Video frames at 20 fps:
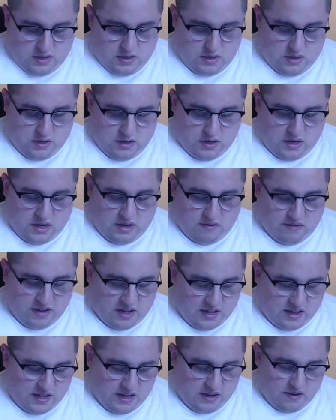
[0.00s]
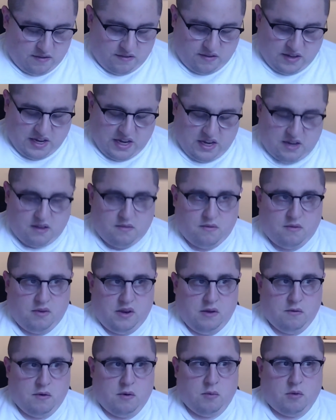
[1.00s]
And a lot of things like you
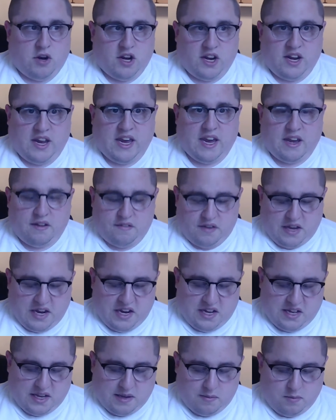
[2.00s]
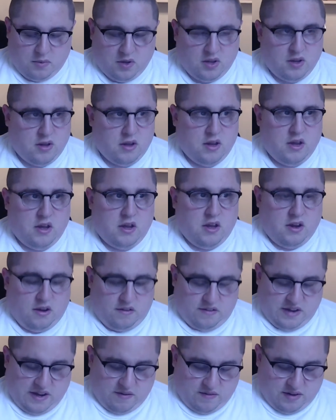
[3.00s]
would want to cascade them because
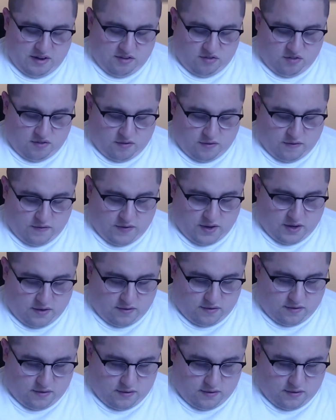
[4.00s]
they have additional effects.